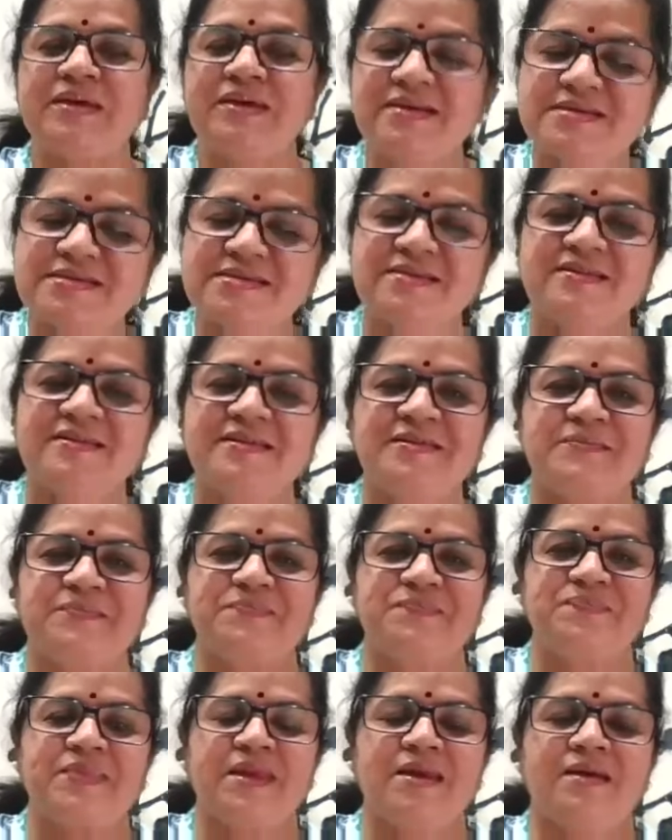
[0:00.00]
easily.
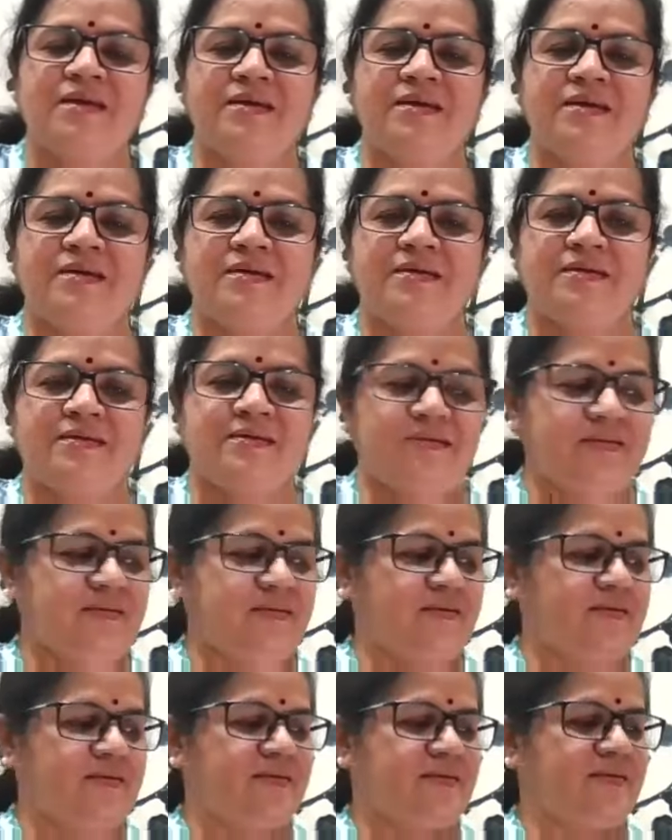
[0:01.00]

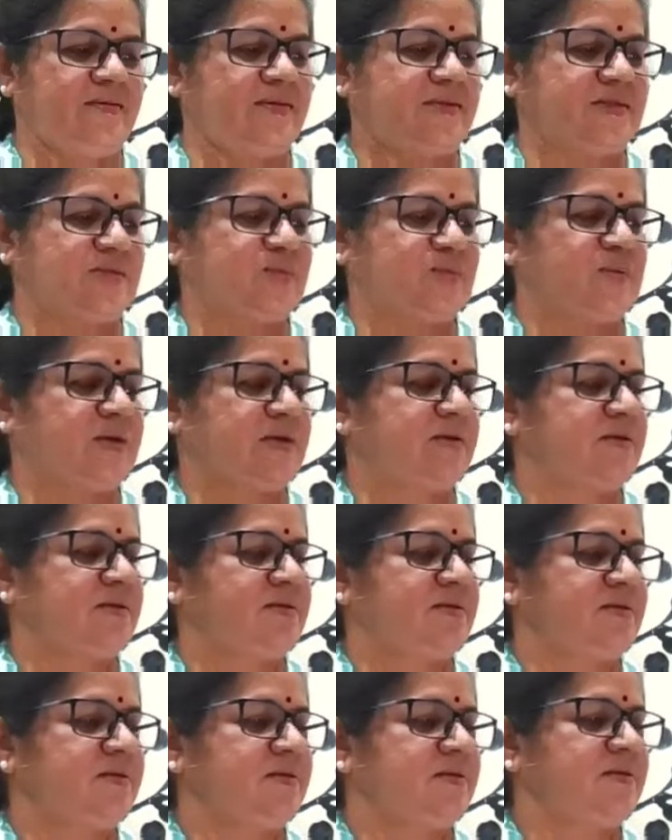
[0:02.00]
Yeah, that's what
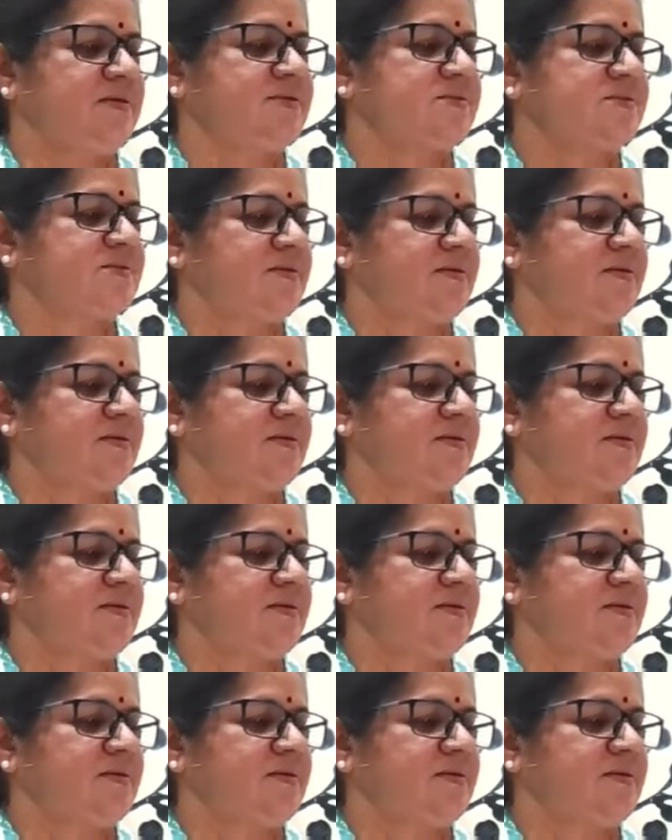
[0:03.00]
it is.